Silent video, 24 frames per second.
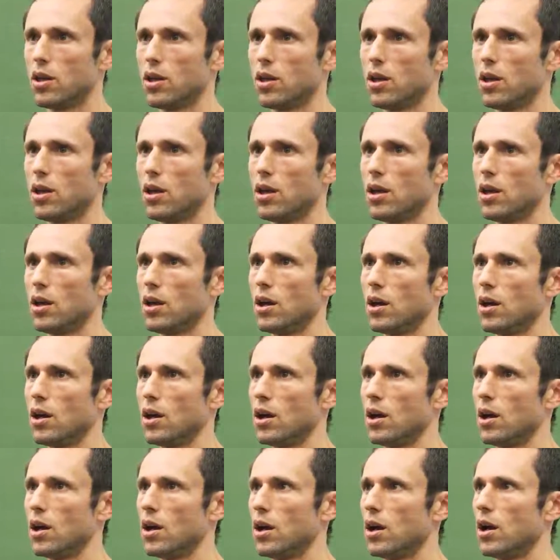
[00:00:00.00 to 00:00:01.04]

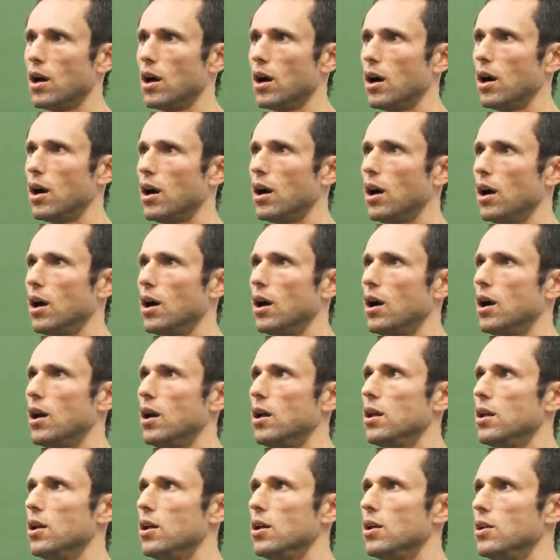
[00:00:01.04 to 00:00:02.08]

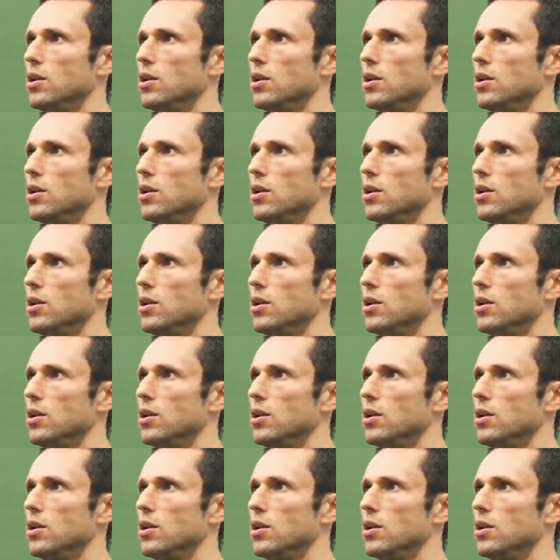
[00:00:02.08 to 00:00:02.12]
[no speech]